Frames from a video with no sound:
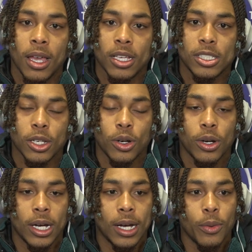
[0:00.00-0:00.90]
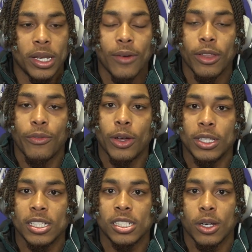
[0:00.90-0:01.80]
So we definitely felt
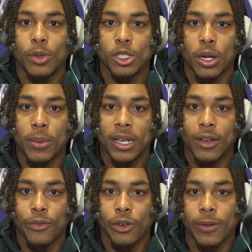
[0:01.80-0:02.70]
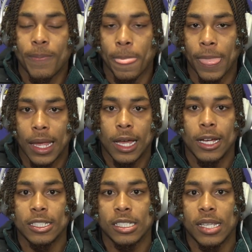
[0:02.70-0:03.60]
this year was going to be different,
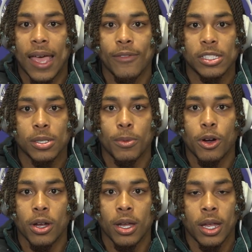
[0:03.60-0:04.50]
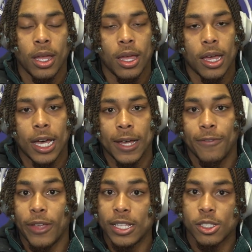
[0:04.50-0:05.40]
just having some more
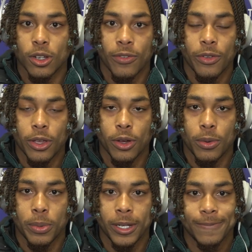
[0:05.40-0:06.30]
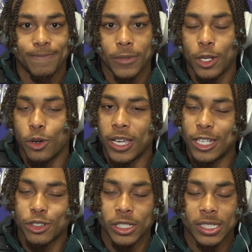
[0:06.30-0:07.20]
vets on the field. But, you know,
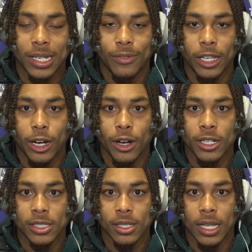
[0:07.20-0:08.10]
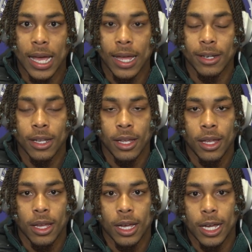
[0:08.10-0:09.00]
injuries definitely hurt us a lot.
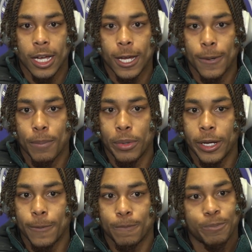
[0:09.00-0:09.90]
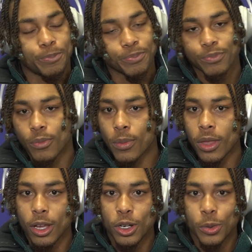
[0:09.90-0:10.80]
But,
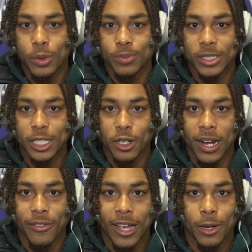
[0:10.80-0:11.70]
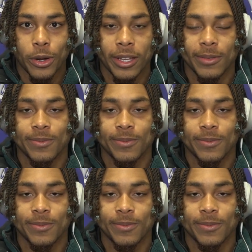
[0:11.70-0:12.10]
you know, still got to find a way.